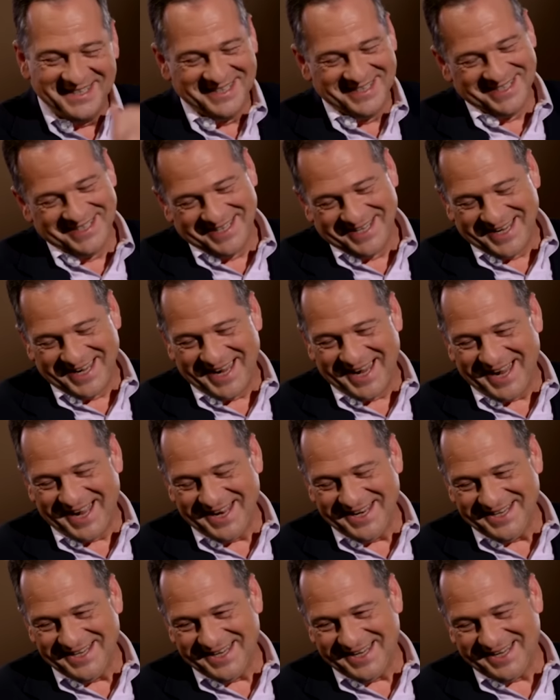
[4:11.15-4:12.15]
Yeah.
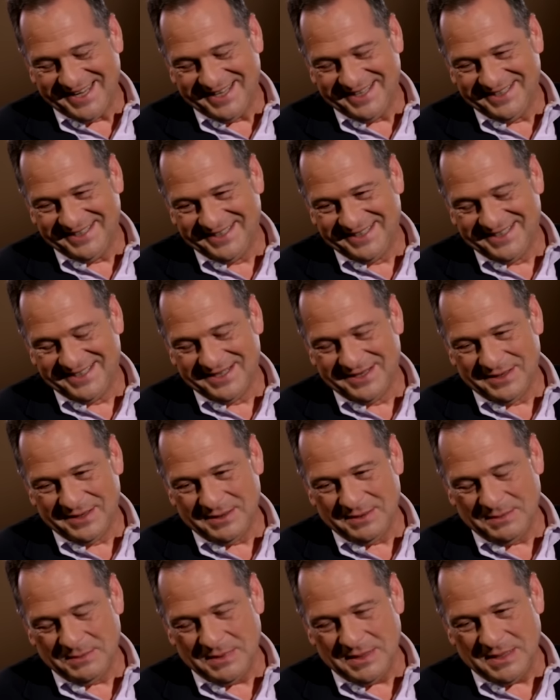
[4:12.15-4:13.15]
And uh,
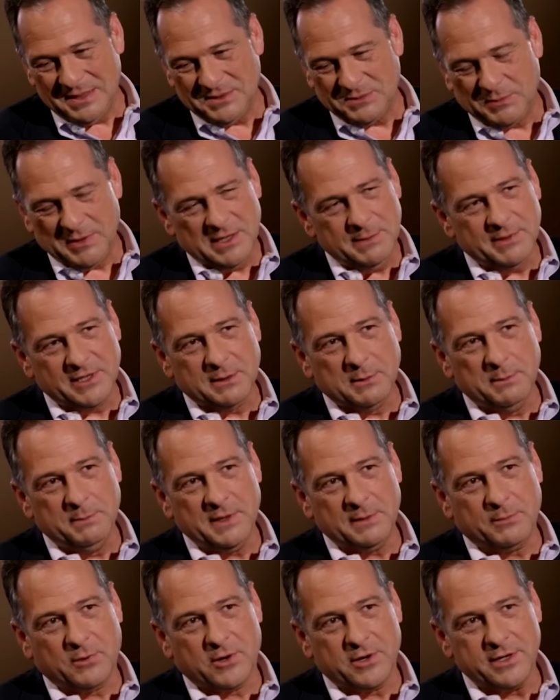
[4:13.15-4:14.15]
it's really become a
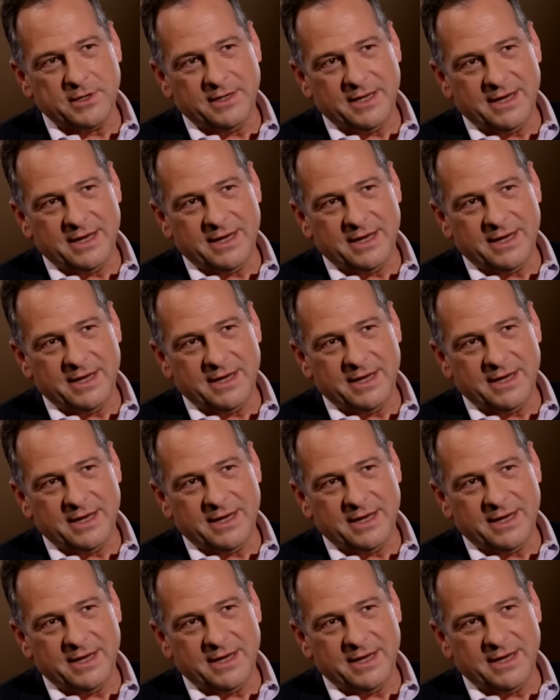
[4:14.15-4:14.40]
big part of your